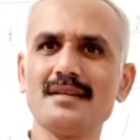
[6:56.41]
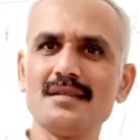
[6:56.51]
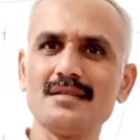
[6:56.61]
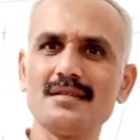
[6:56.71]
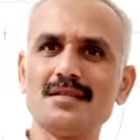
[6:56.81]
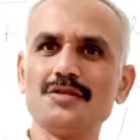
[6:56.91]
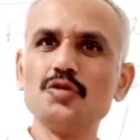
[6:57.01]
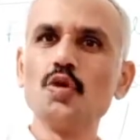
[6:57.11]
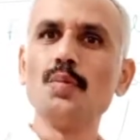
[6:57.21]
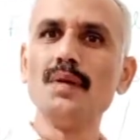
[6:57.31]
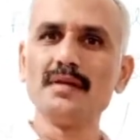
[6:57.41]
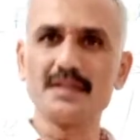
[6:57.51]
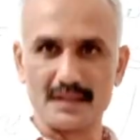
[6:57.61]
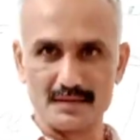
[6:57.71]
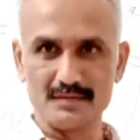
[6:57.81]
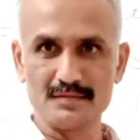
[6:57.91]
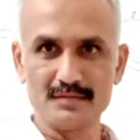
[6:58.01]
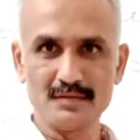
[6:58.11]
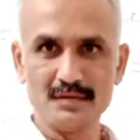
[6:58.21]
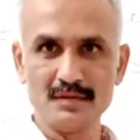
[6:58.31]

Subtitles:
noble thing.